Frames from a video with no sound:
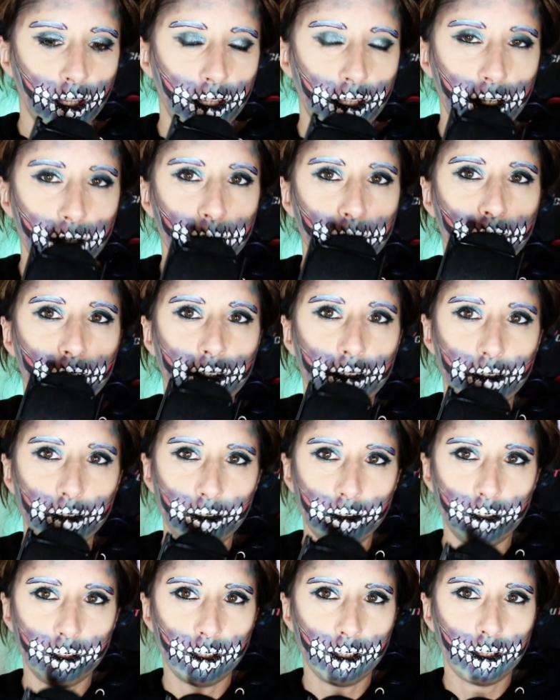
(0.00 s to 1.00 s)
Then I'm gonna
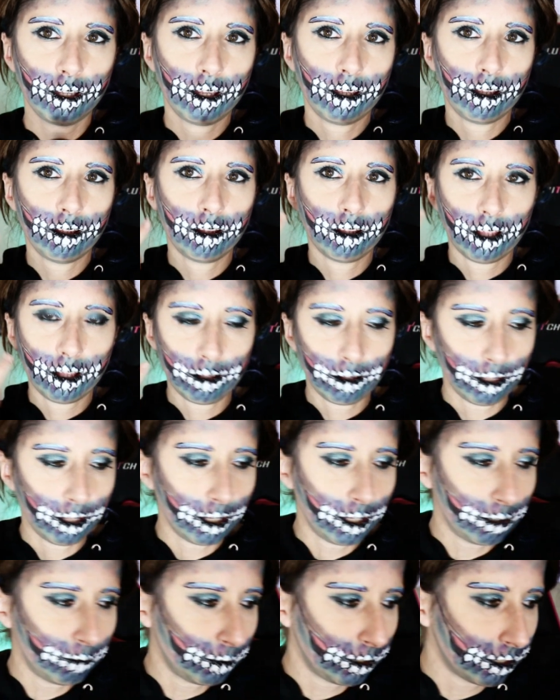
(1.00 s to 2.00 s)
do the
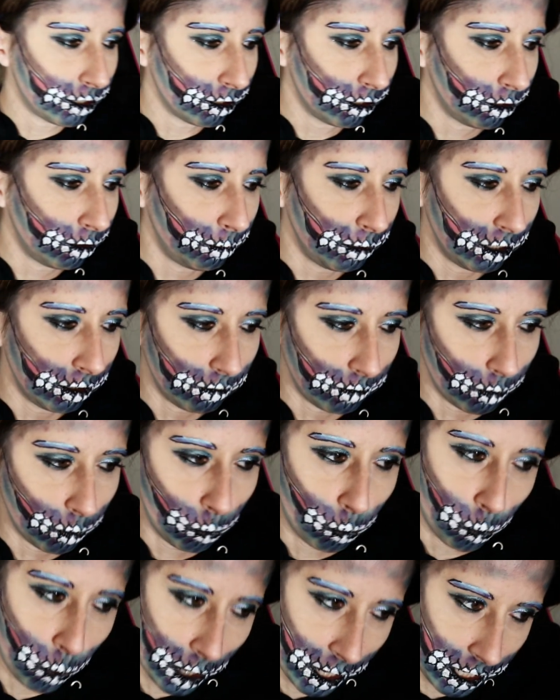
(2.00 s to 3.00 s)
outline with a little bit of a
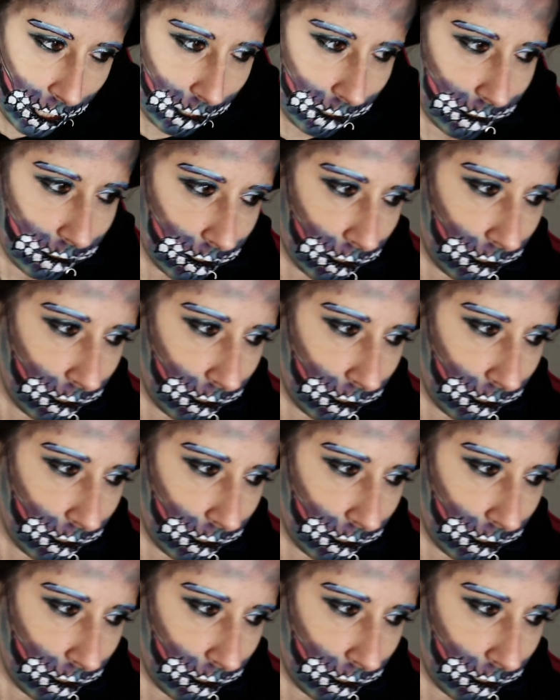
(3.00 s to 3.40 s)
white